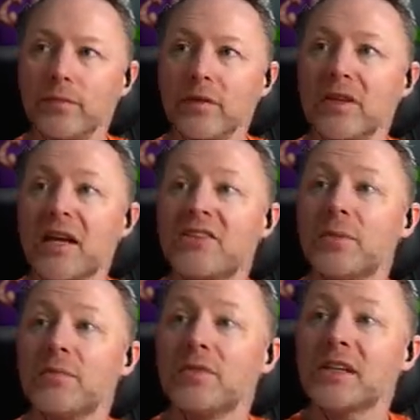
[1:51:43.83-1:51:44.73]

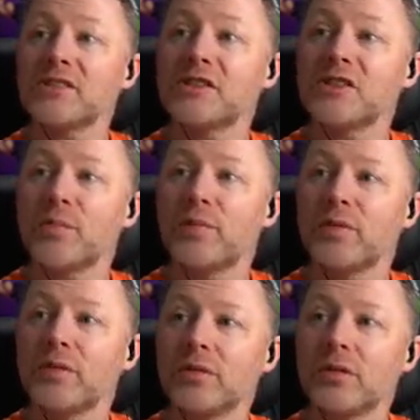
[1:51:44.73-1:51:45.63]
Daydream, thanks for the sub.
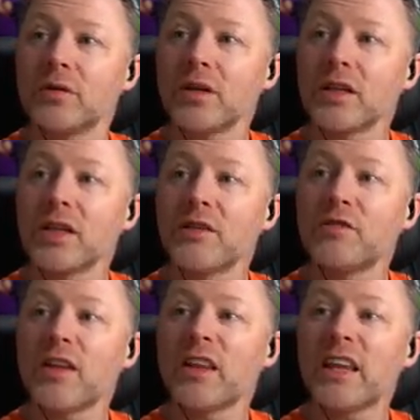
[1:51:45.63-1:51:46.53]

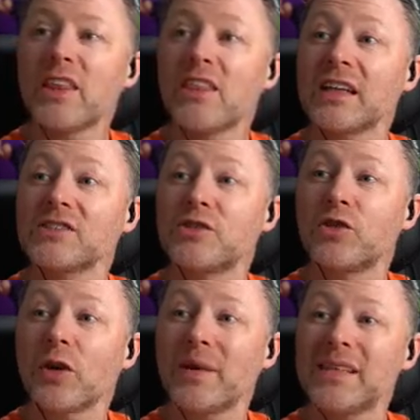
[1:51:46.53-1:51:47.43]
Leafy Leaf, thanks for the
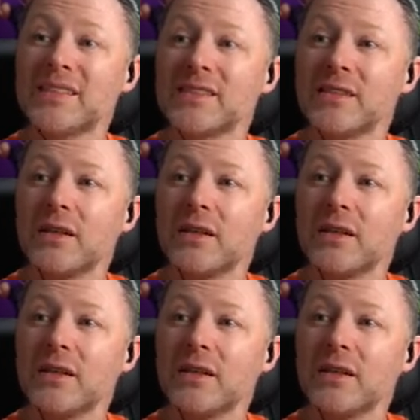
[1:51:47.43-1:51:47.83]
200 bits.